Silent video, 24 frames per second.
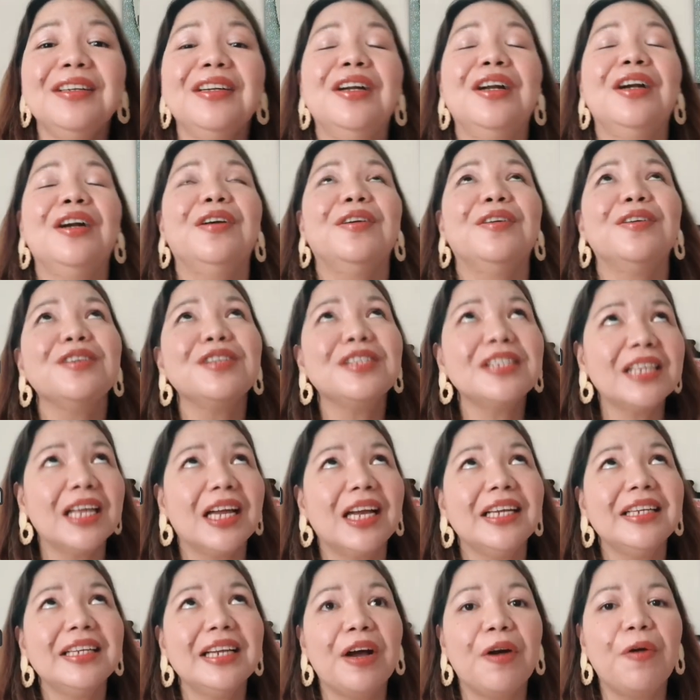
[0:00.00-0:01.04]

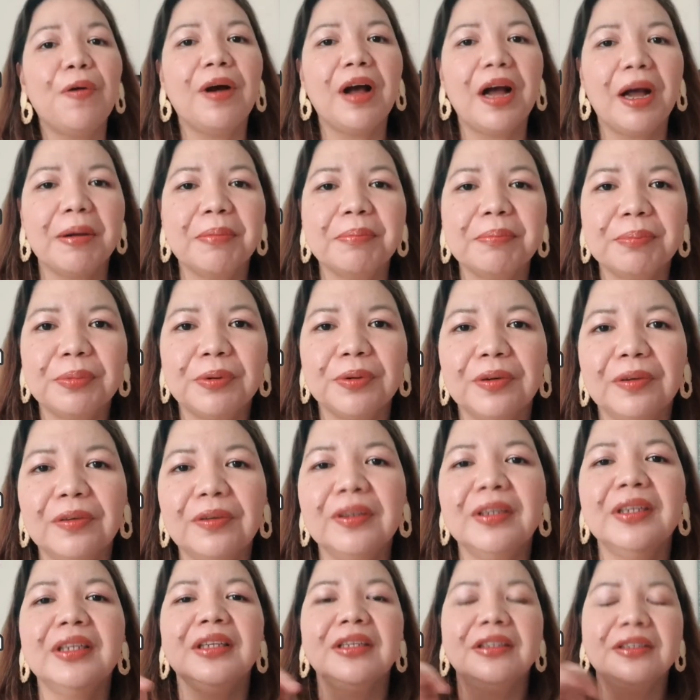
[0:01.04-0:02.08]
Rosanna Ocampo.
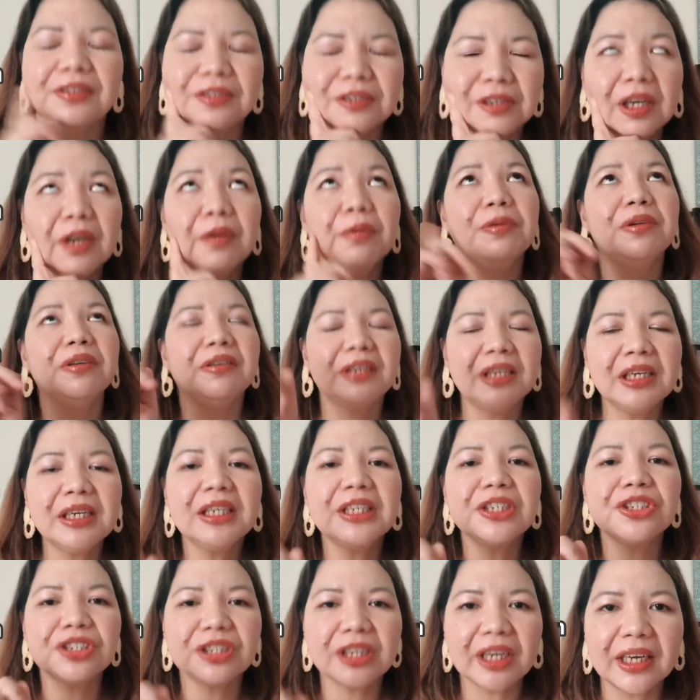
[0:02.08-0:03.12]
So I will really
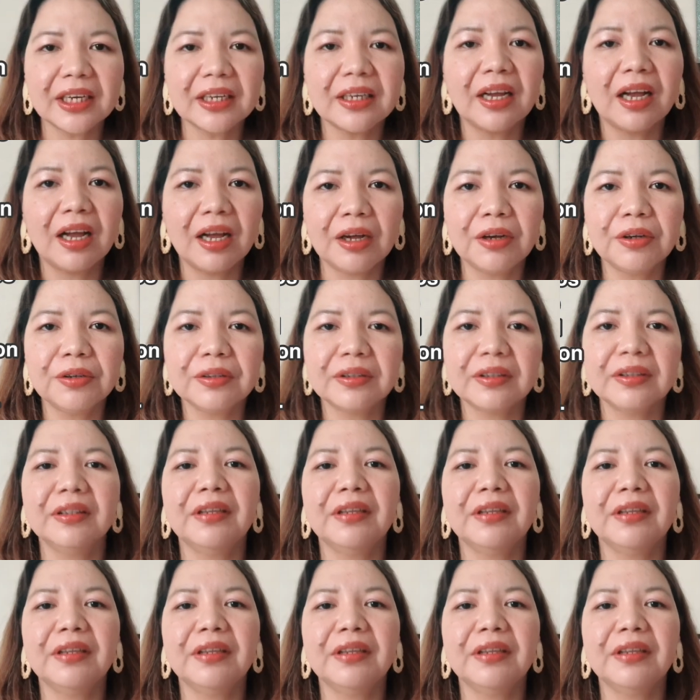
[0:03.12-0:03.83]
check out